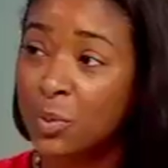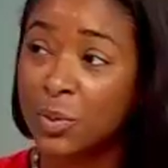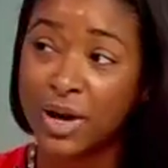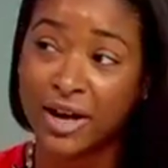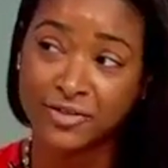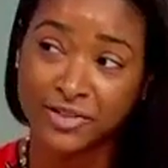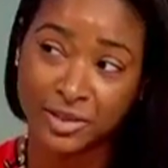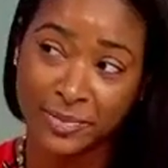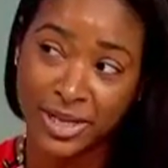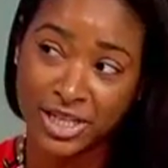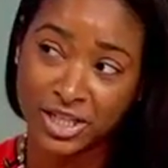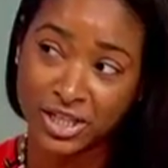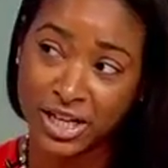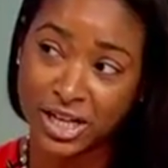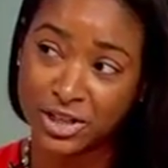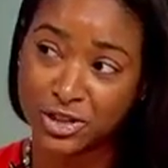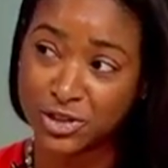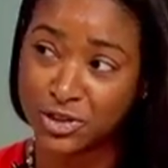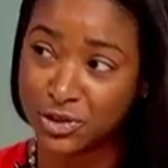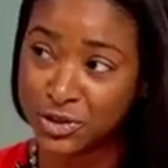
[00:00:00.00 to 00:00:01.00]
We'll have some
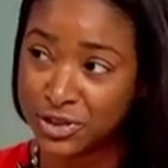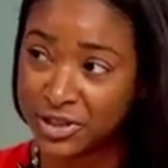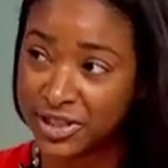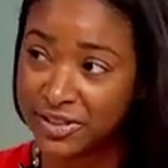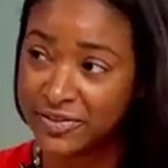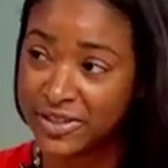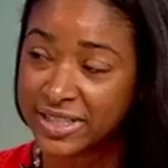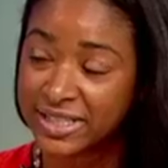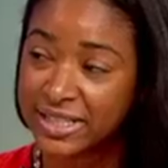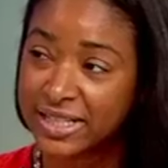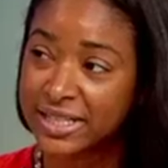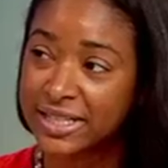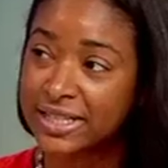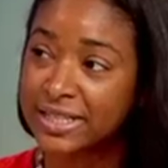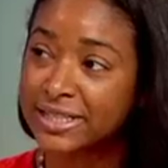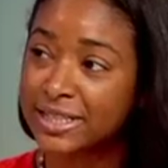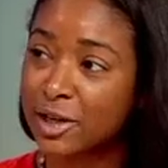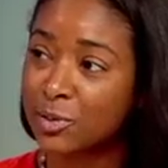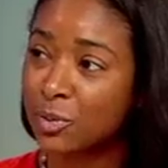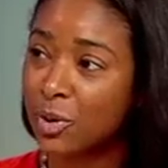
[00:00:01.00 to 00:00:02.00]
educational
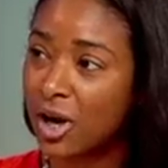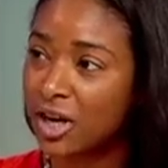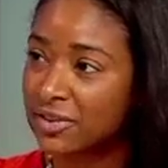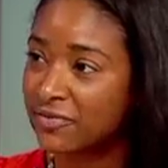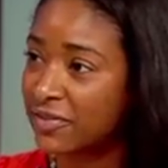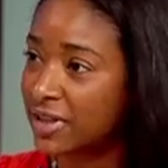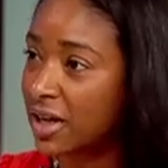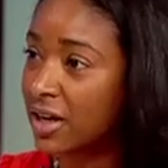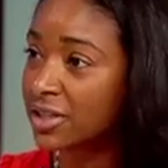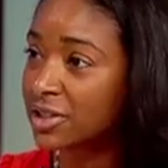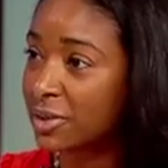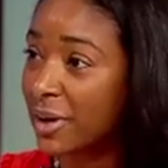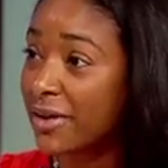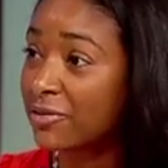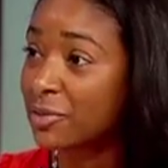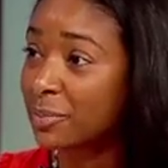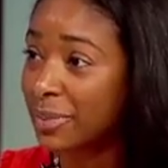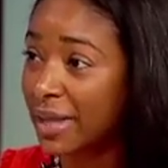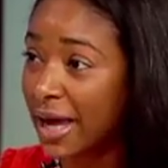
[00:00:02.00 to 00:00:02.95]
services, and we'll also have a